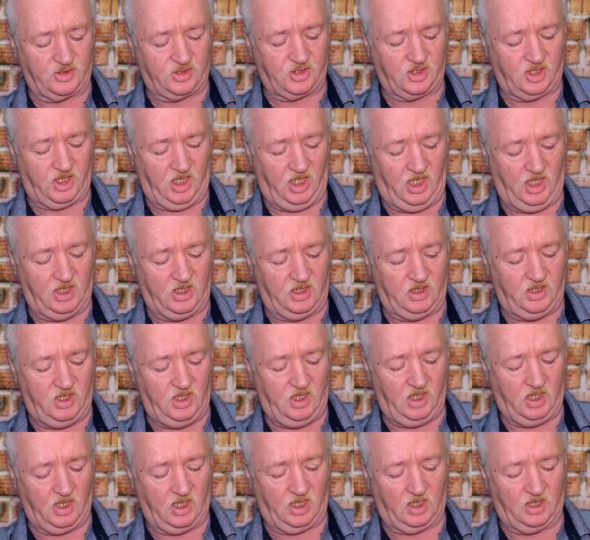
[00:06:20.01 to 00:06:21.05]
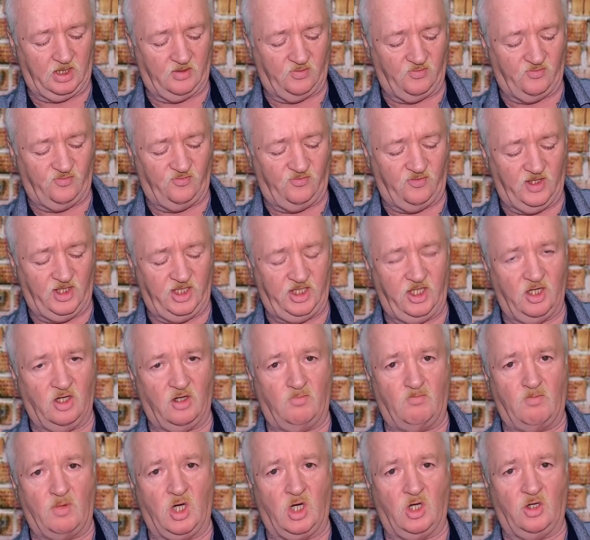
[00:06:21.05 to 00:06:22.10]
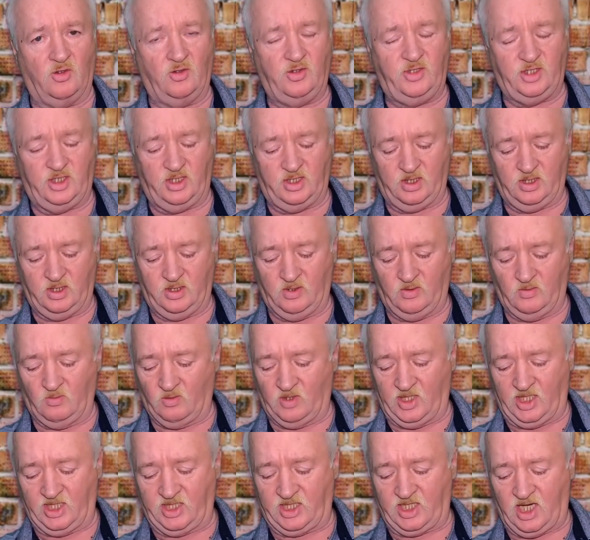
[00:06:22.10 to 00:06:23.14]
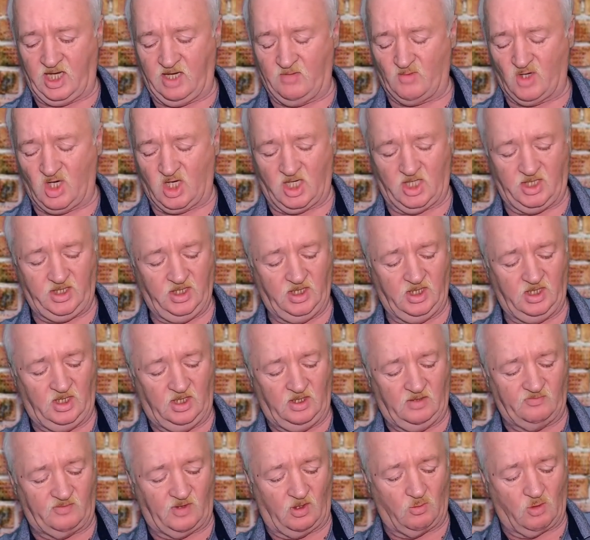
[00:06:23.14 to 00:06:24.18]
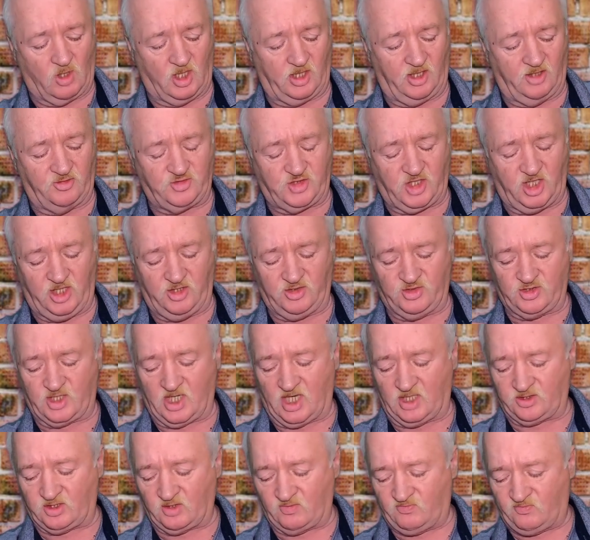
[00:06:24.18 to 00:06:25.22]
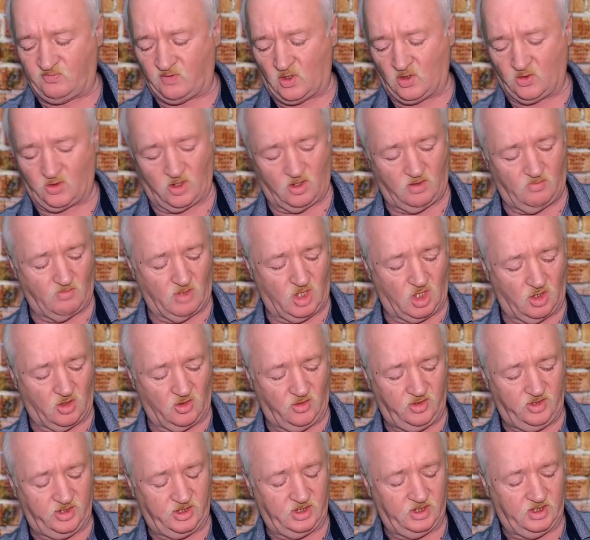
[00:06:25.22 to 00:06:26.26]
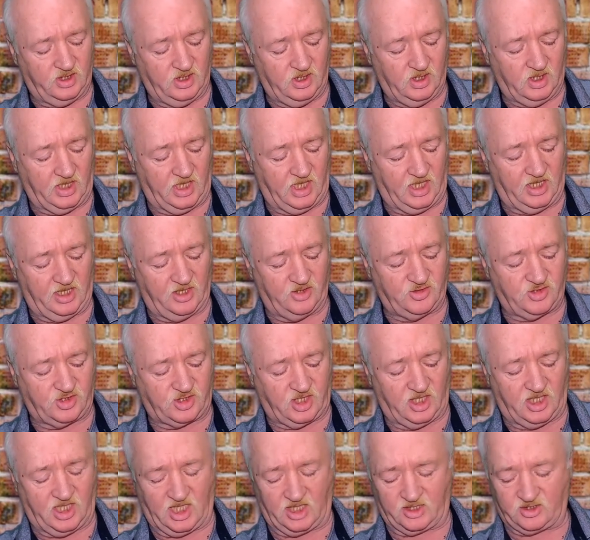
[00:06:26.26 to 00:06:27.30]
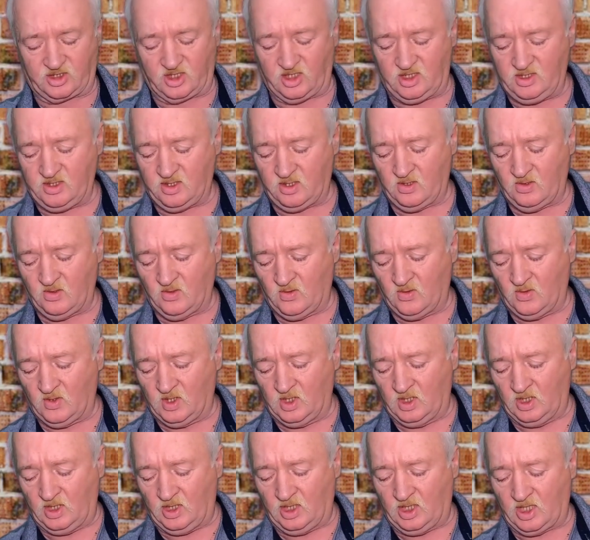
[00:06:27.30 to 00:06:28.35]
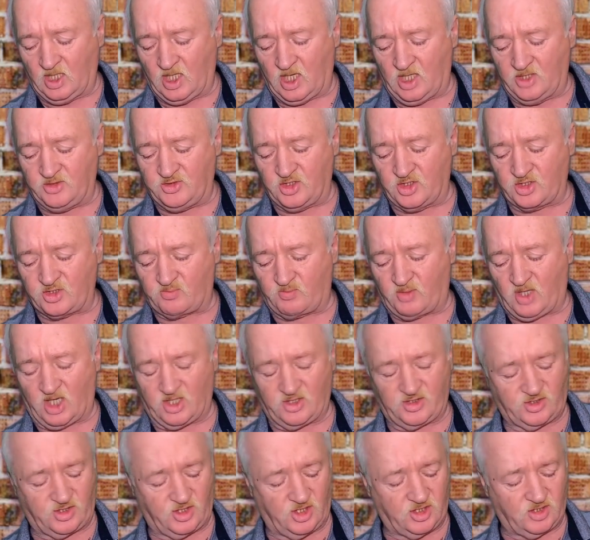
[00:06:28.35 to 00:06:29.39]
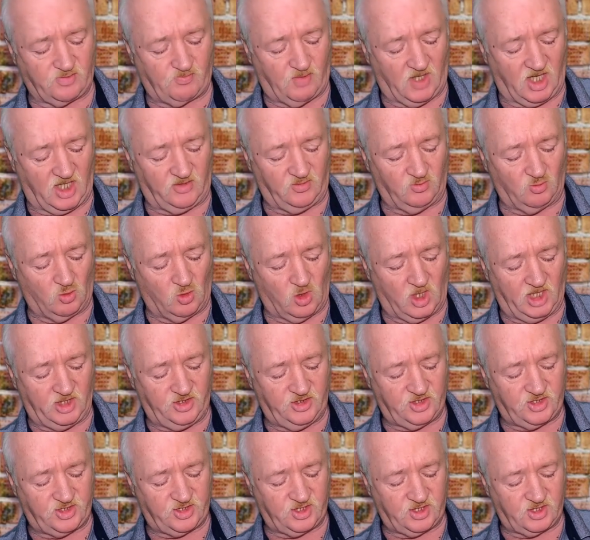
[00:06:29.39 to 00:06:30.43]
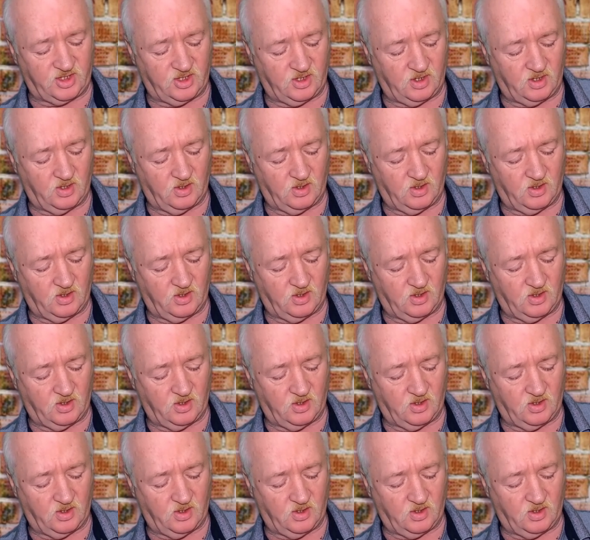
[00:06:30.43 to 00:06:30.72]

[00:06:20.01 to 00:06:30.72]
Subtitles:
in video mode when it came on. If I wanted to change that to photo mode, and it's connected, I just press this button once.